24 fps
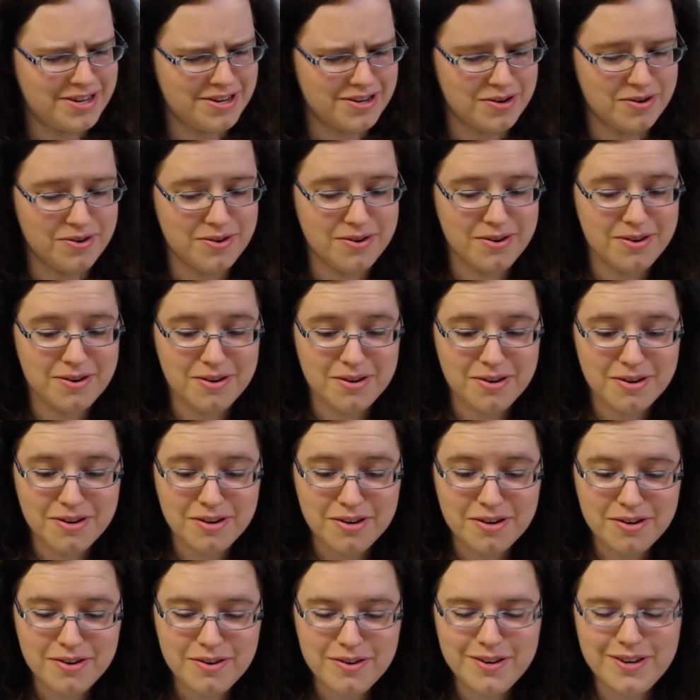
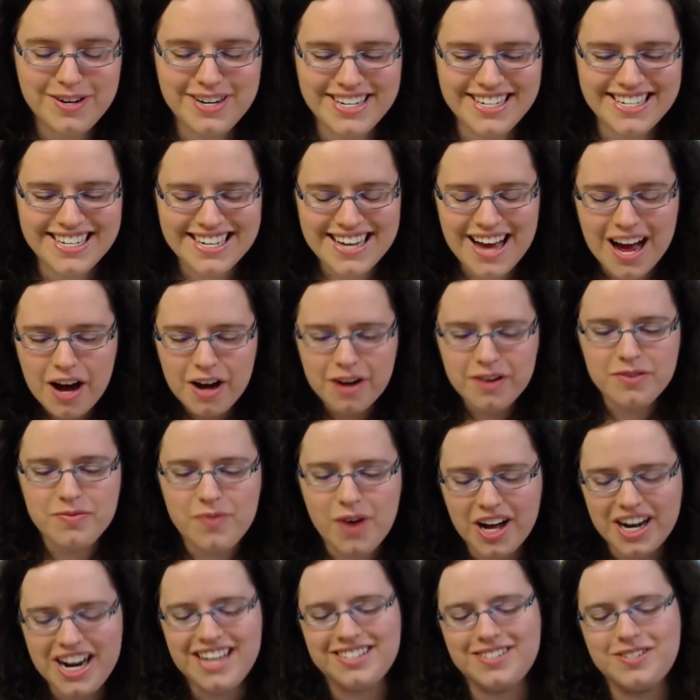Oh, the
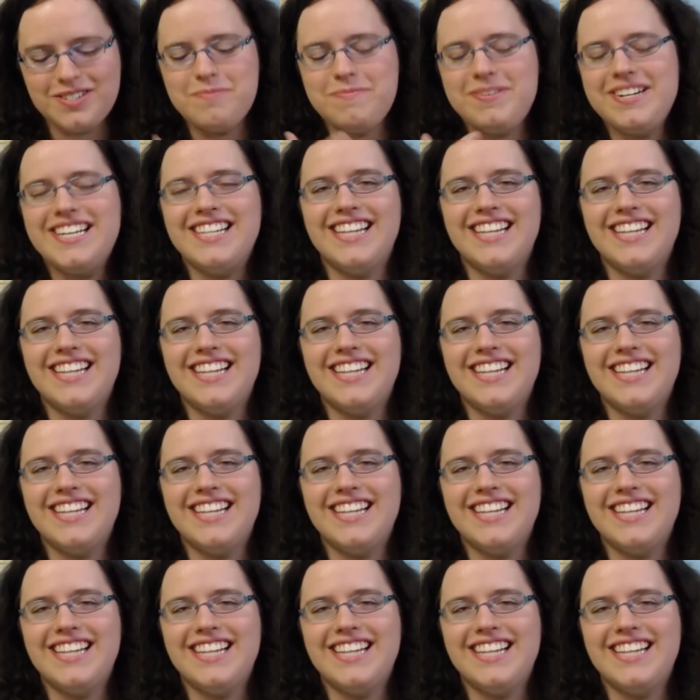Hangwon has so many